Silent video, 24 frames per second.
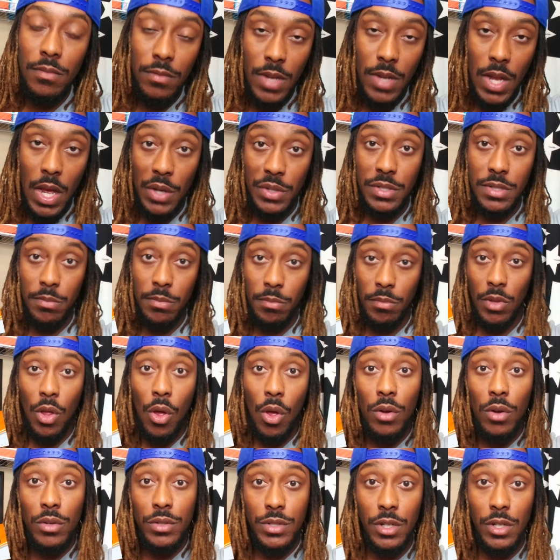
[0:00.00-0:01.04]
Now some
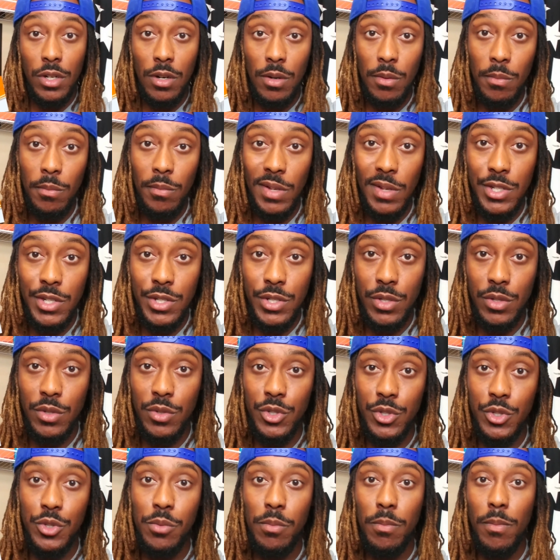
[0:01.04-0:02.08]
long-term
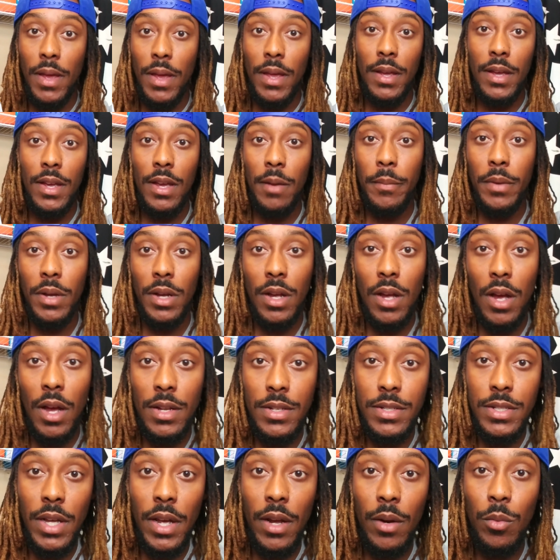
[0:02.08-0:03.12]
issues you may come in
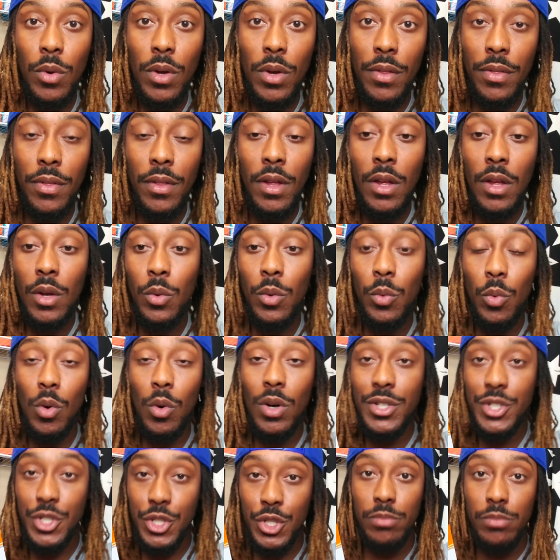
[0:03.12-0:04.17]
contact with
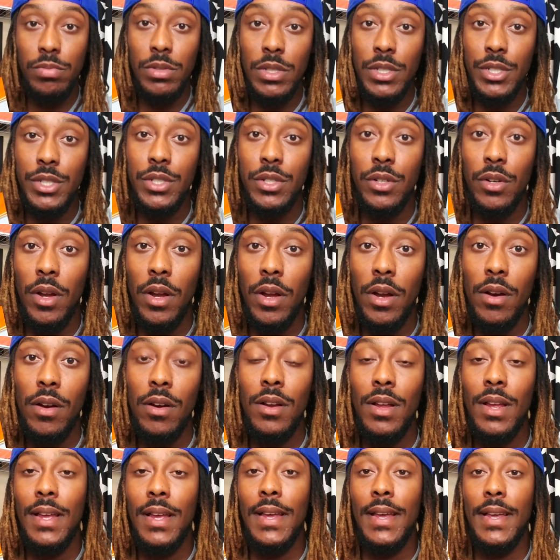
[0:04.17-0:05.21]
once you bleach your hair
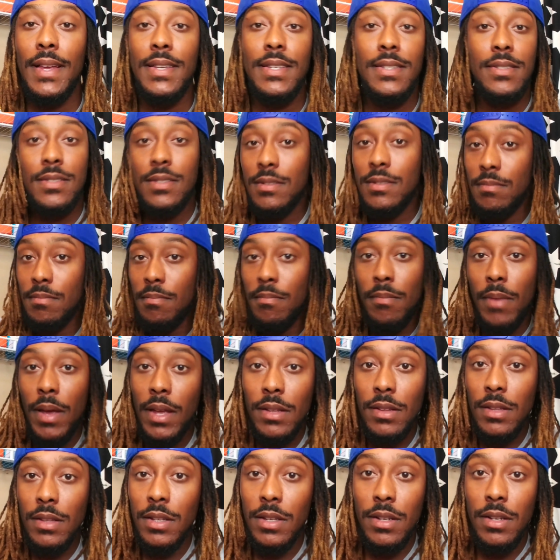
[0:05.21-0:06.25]
is
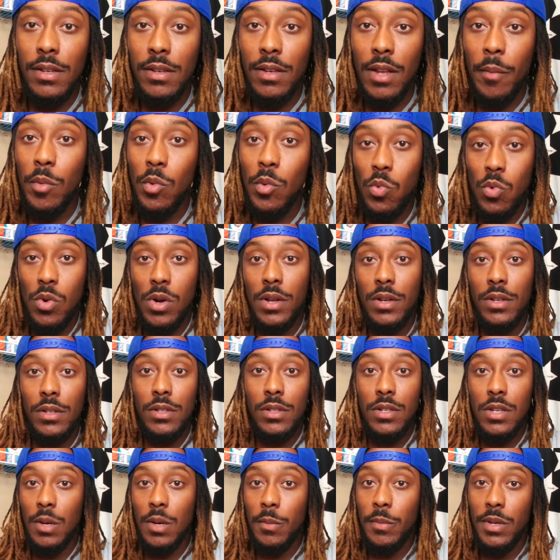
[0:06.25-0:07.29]
mainly, number one,
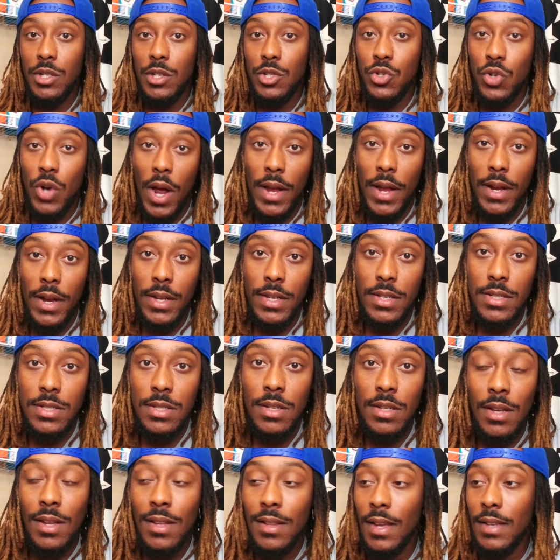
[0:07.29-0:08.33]
going to be dryness.
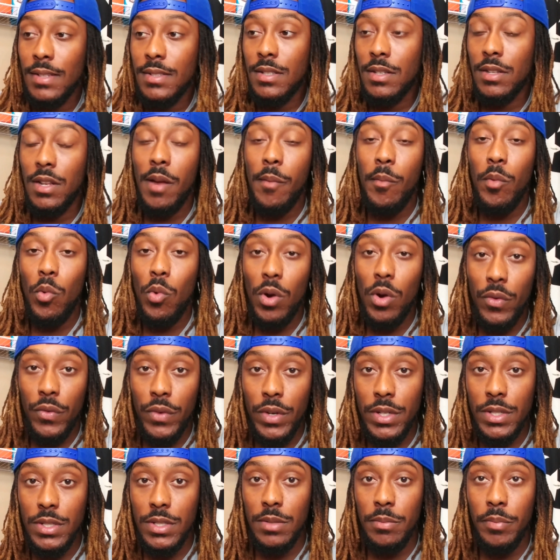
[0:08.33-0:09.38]
That's the number one
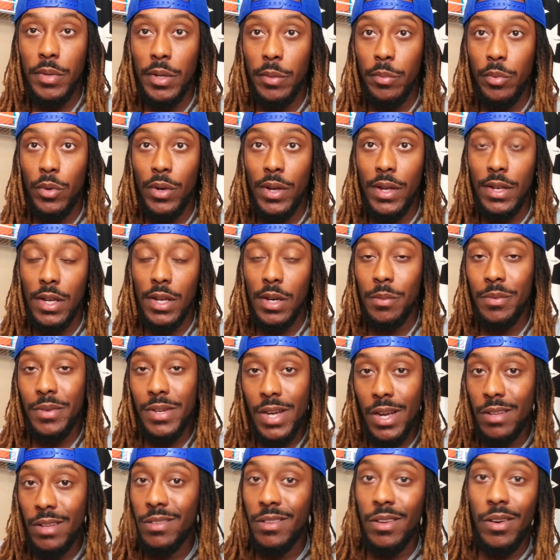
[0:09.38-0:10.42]
reason people end up
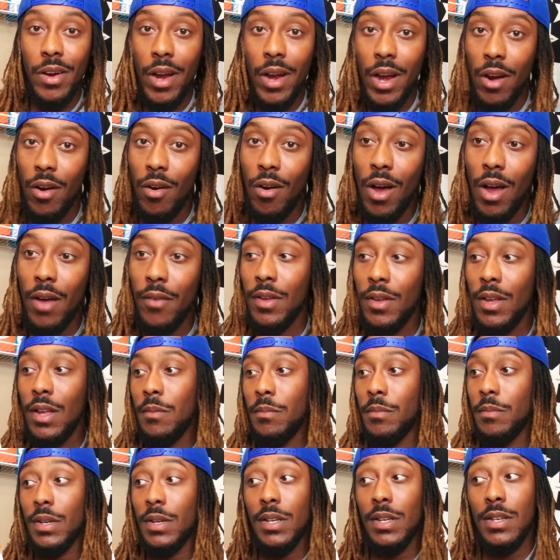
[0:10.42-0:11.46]
cutting their hair off,
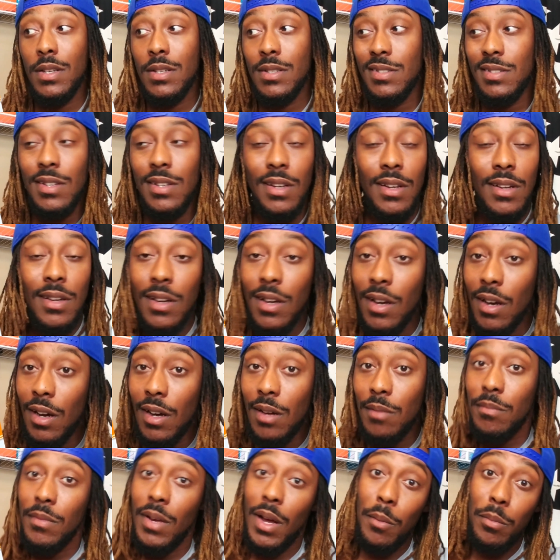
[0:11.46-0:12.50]
because I
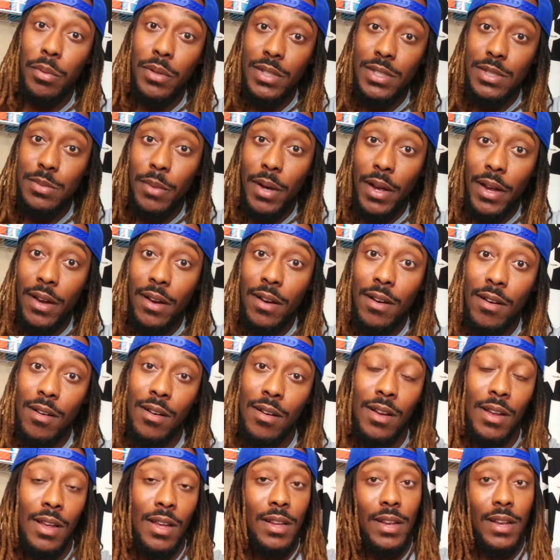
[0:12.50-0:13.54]
bleached my hair,
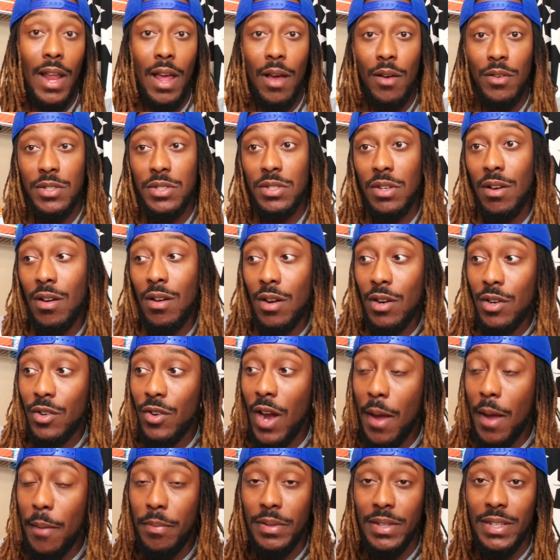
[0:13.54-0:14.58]
now it's all
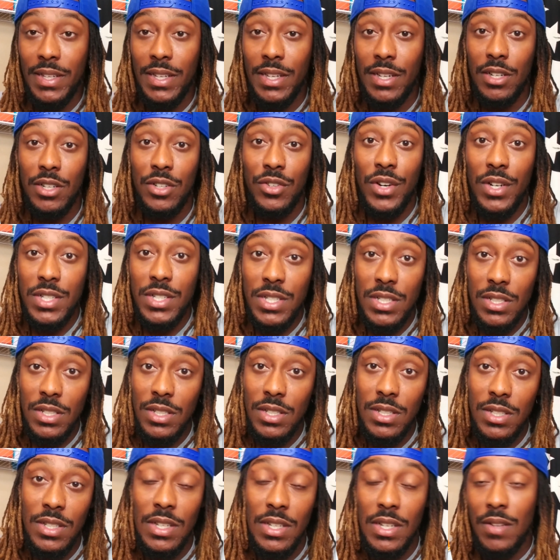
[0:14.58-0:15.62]
crappily and
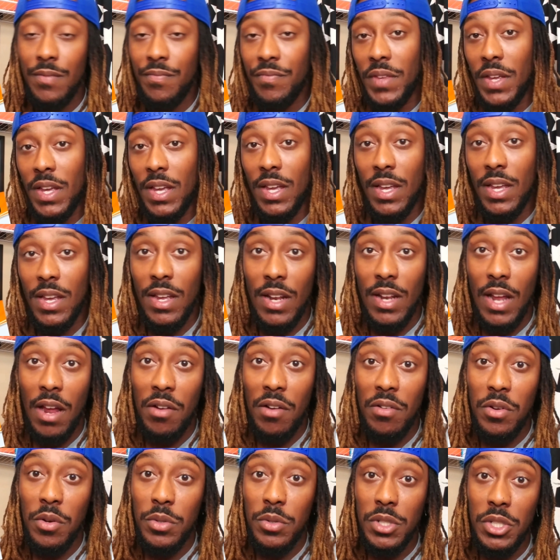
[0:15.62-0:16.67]
crunchily and I
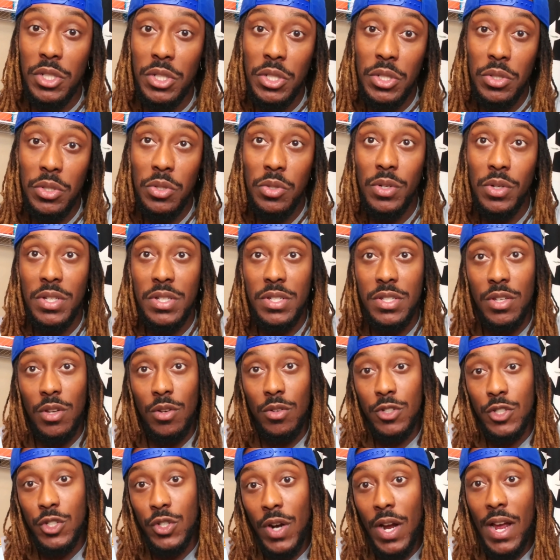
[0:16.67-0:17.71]
don't know what to do. It's
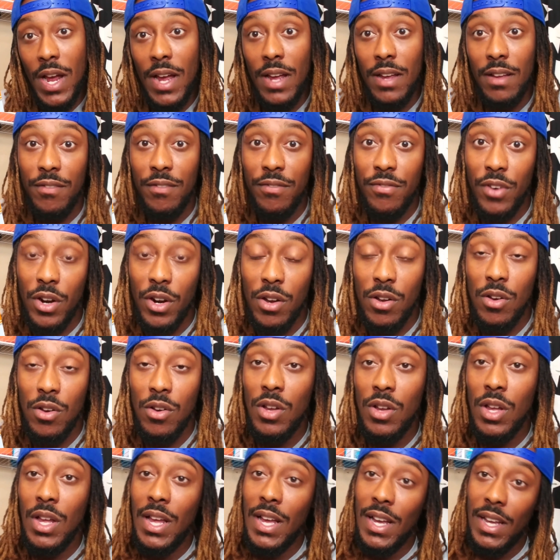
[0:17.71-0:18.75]
so dry and
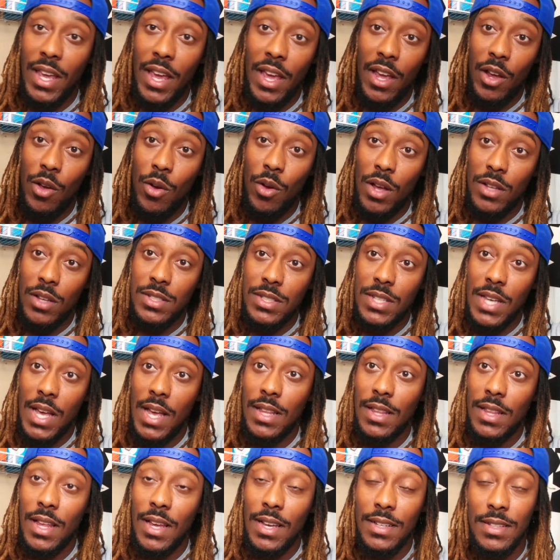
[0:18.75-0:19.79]
frail, can't go
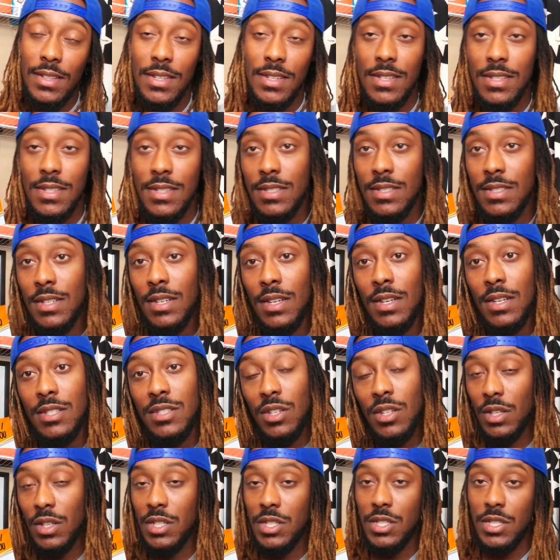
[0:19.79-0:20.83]
outside like this,
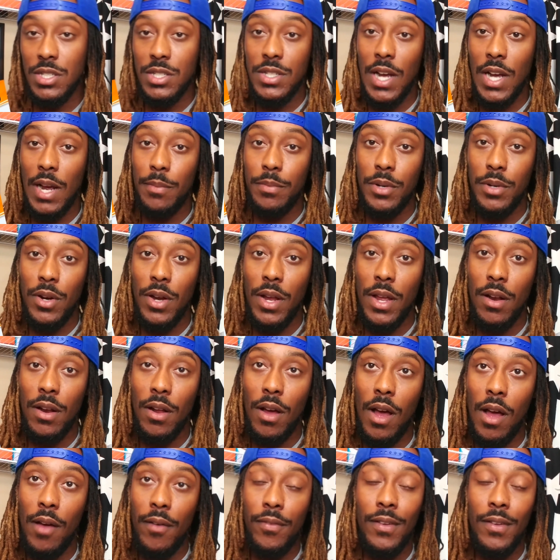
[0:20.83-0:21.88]
so they just chop their head
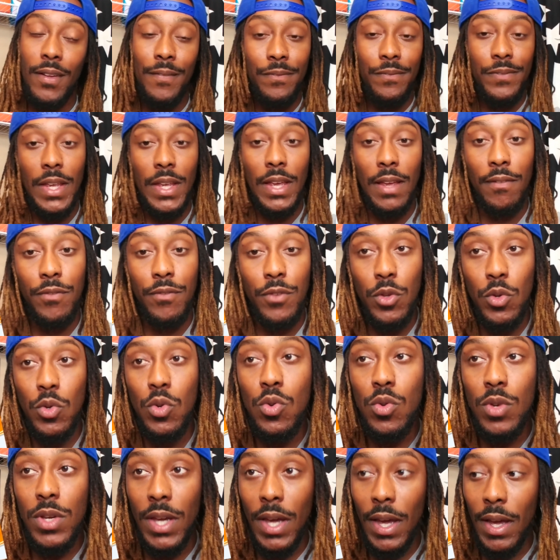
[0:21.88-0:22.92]
off. If
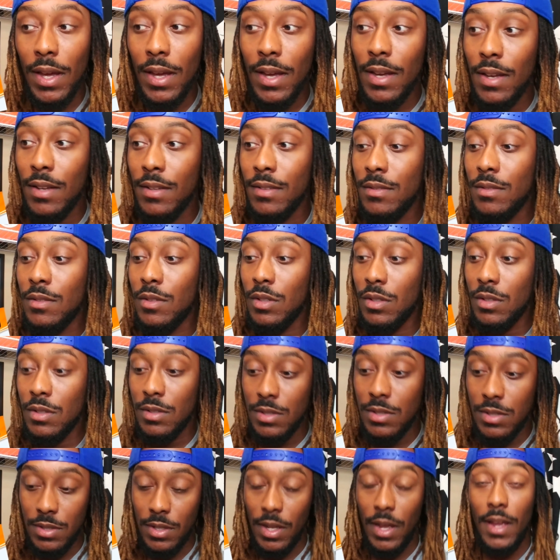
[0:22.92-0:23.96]
you can
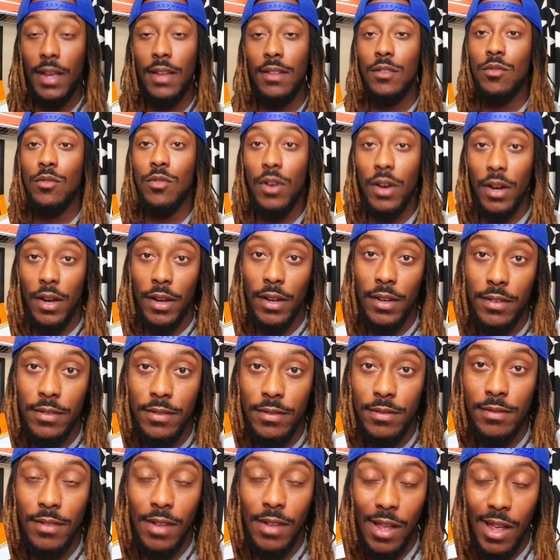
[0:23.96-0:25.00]
stay in the rain,
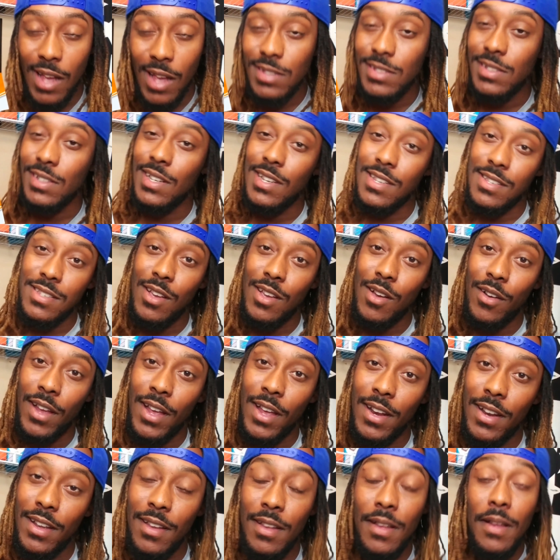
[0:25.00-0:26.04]
that's a good song,
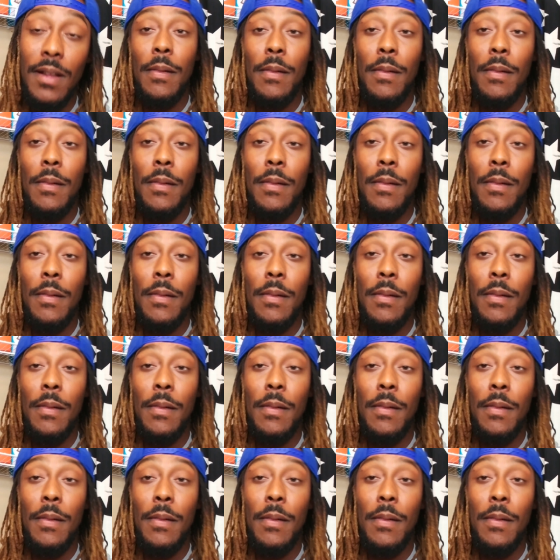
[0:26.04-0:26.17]
ain't it?